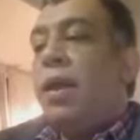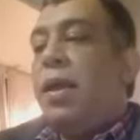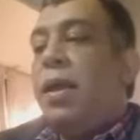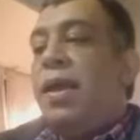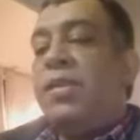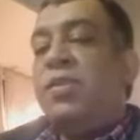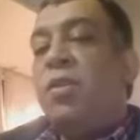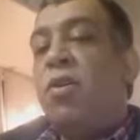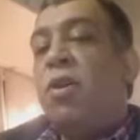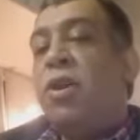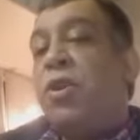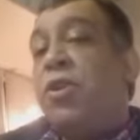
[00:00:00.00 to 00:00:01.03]
It's not
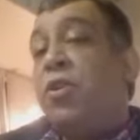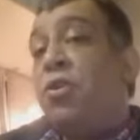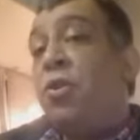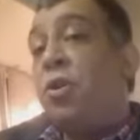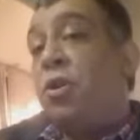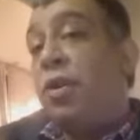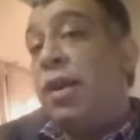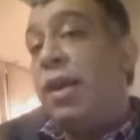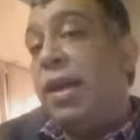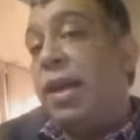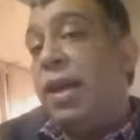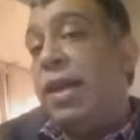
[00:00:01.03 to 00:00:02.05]
a cure.
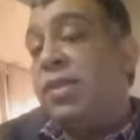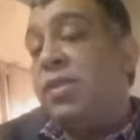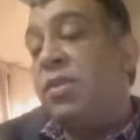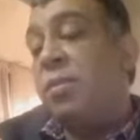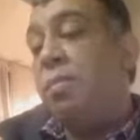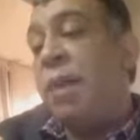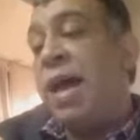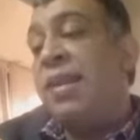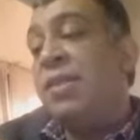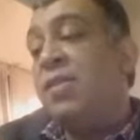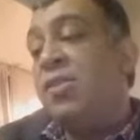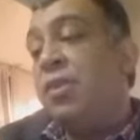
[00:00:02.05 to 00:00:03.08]
It's to
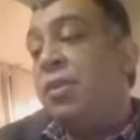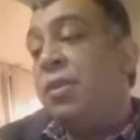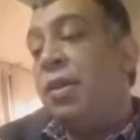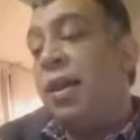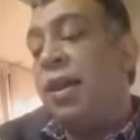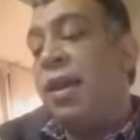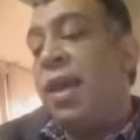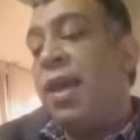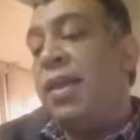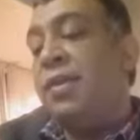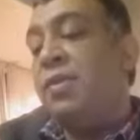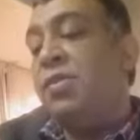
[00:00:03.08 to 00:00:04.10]
balance you
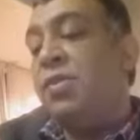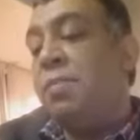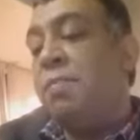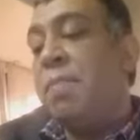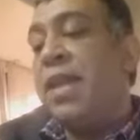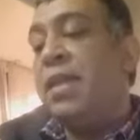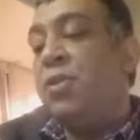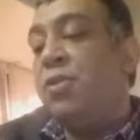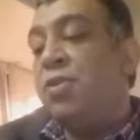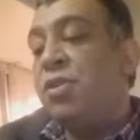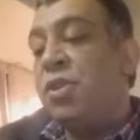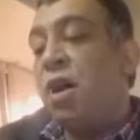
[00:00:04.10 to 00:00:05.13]
again, to make you
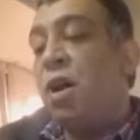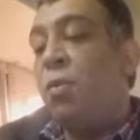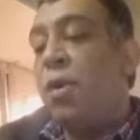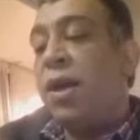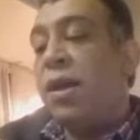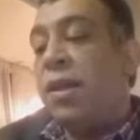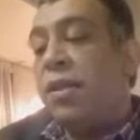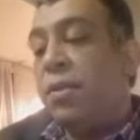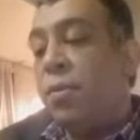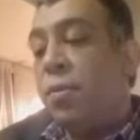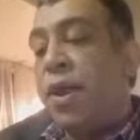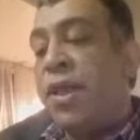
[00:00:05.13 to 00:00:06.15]
start working the
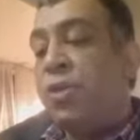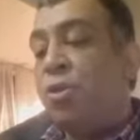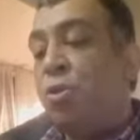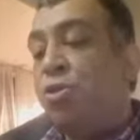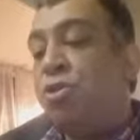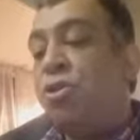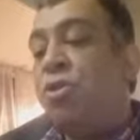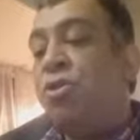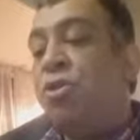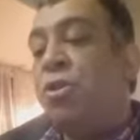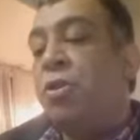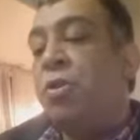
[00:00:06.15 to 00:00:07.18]
way you should
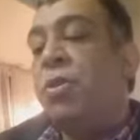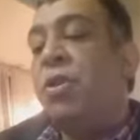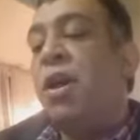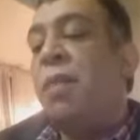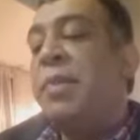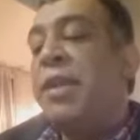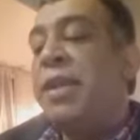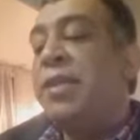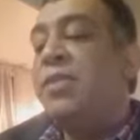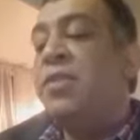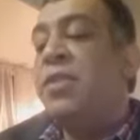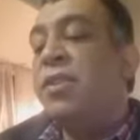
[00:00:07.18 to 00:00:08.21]
do. Coming
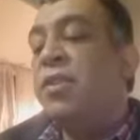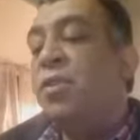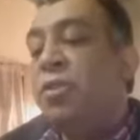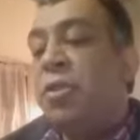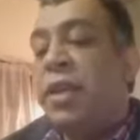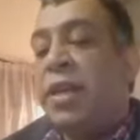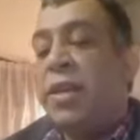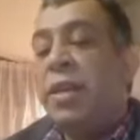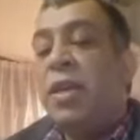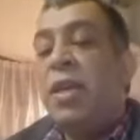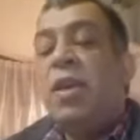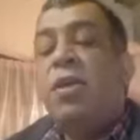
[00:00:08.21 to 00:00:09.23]
into the new year,
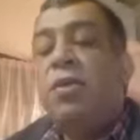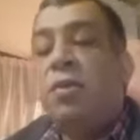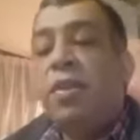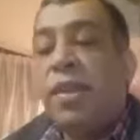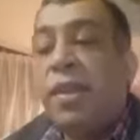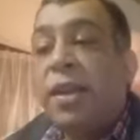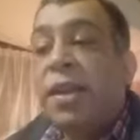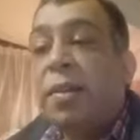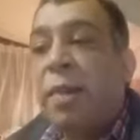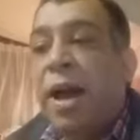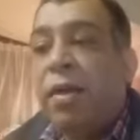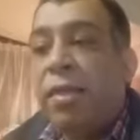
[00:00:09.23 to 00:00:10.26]
you're thinking
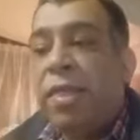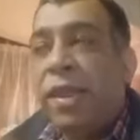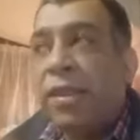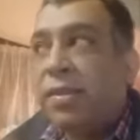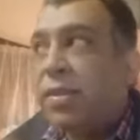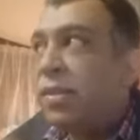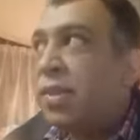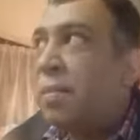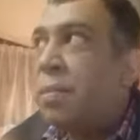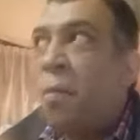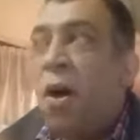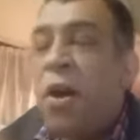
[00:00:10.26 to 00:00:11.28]
about things. It's a
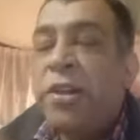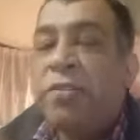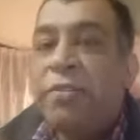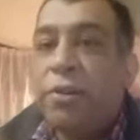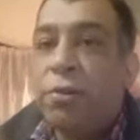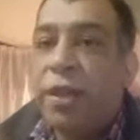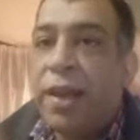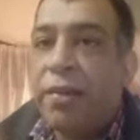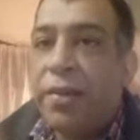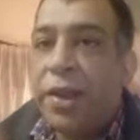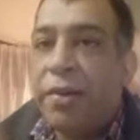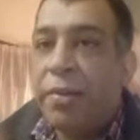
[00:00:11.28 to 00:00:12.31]
minefield out
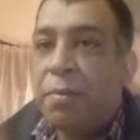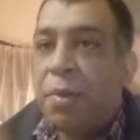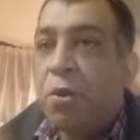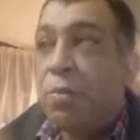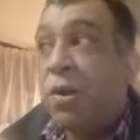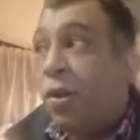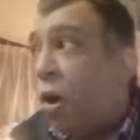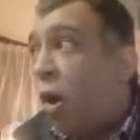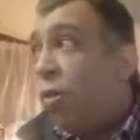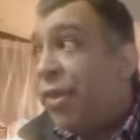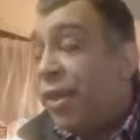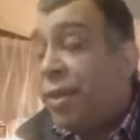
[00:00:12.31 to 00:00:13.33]
there at the moment
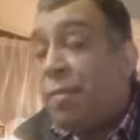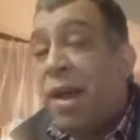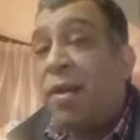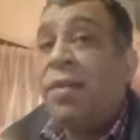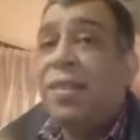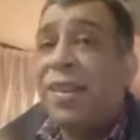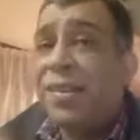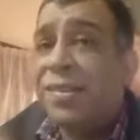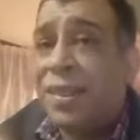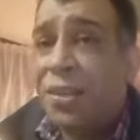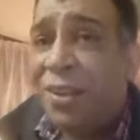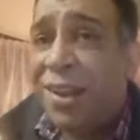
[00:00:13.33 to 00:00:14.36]
on the amount of things that
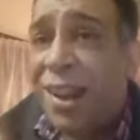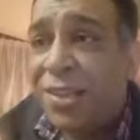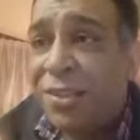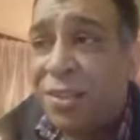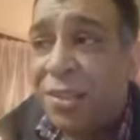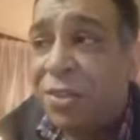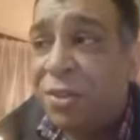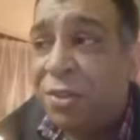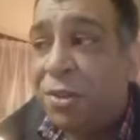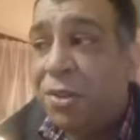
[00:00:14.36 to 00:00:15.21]
you can actually do.